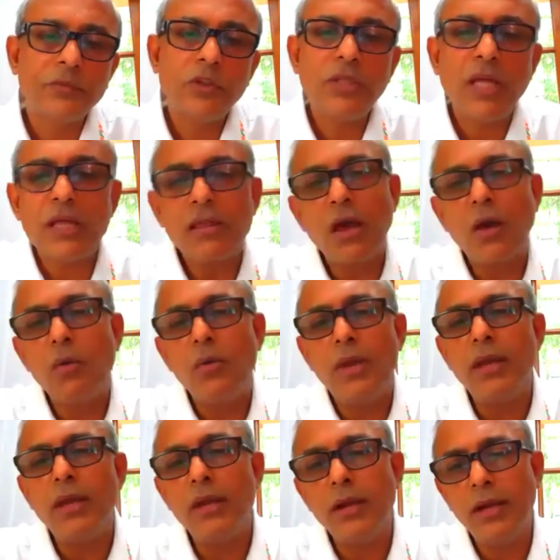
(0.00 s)
So that's how
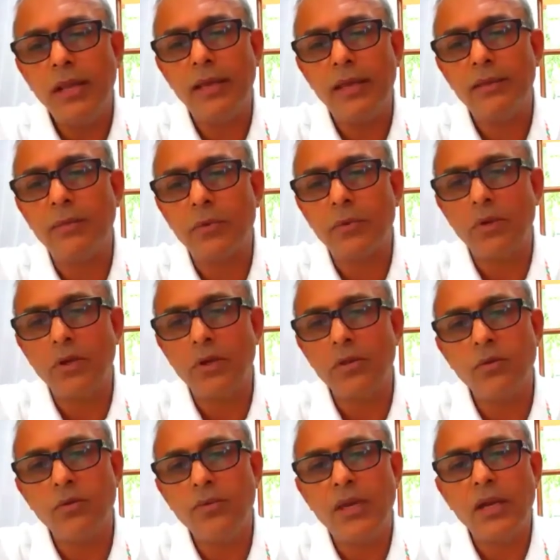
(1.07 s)
we take the project.
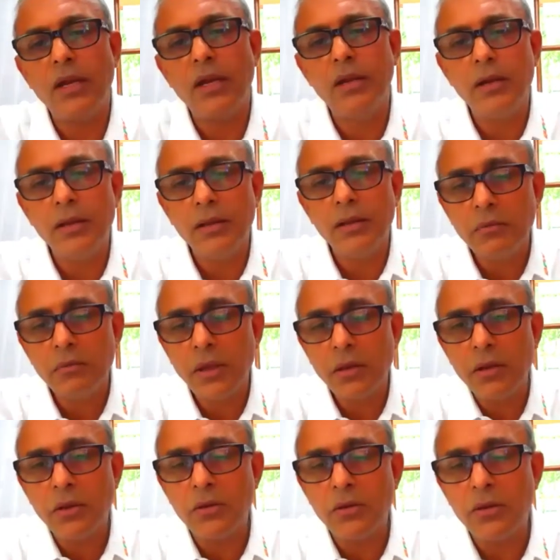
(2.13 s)
So we can,
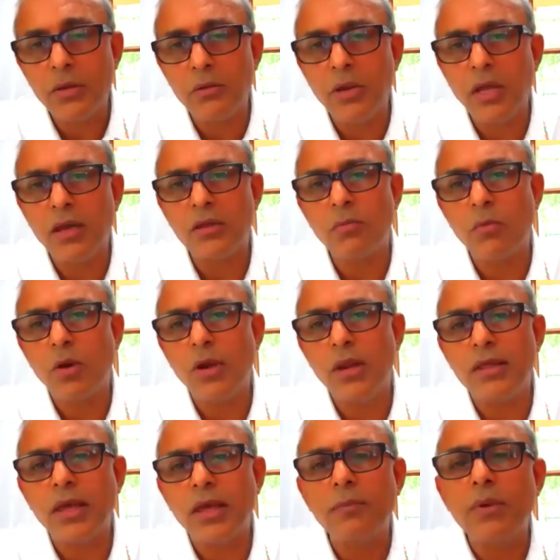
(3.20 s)
you know, you take a small
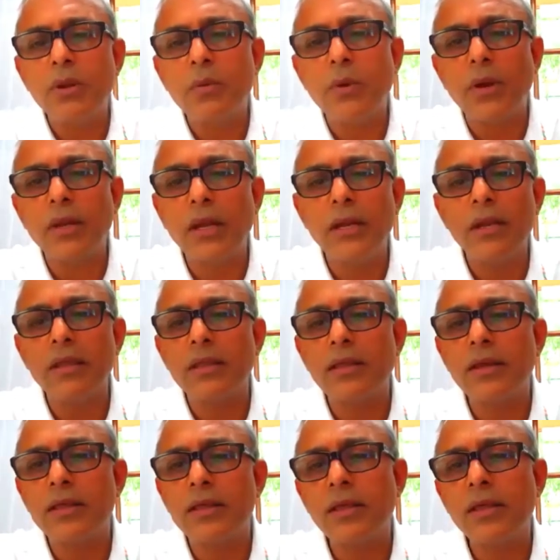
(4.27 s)
example, one can
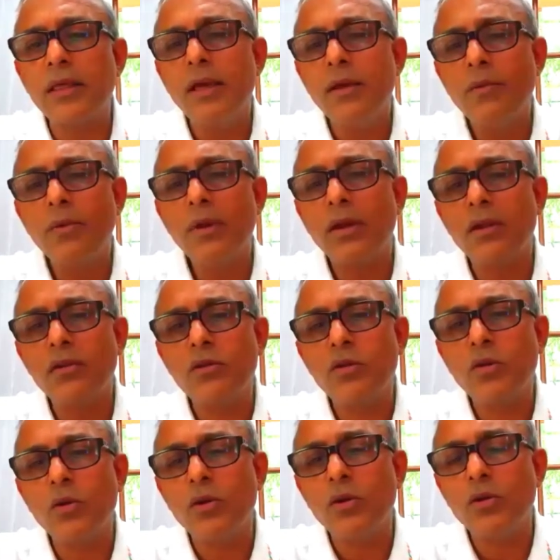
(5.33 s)
discuss it. We can
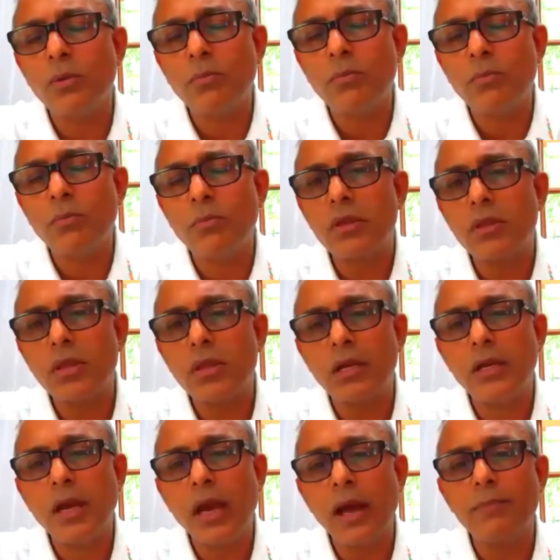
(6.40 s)
show you the process
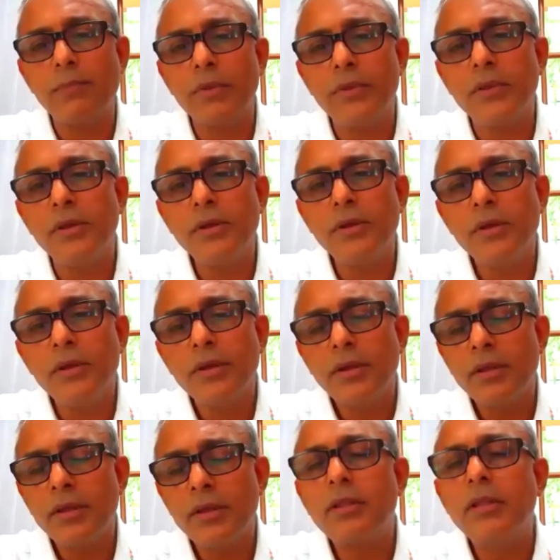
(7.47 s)
that happens.
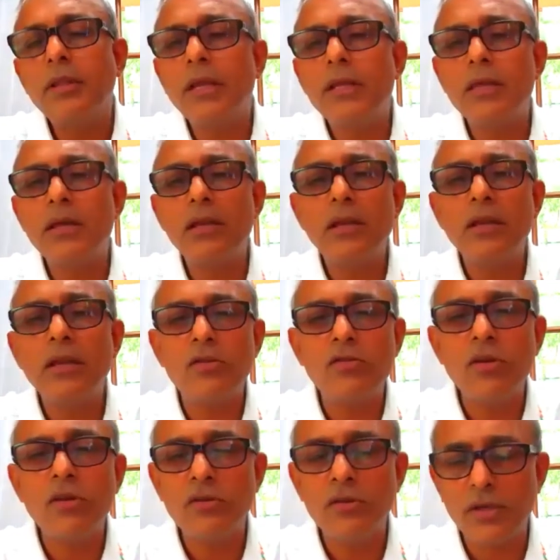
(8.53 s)
And it's an
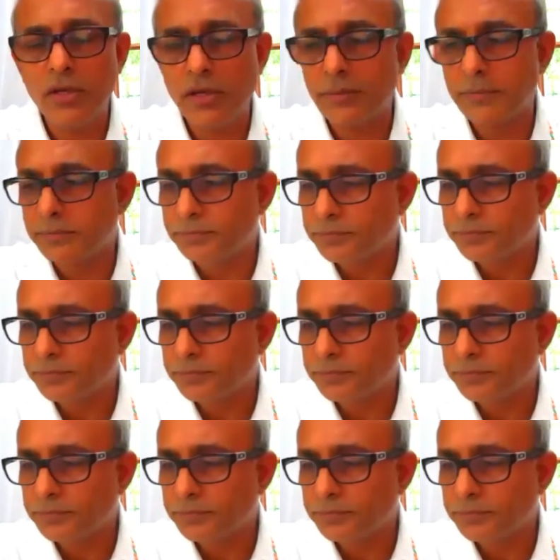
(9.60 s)
interesting journey.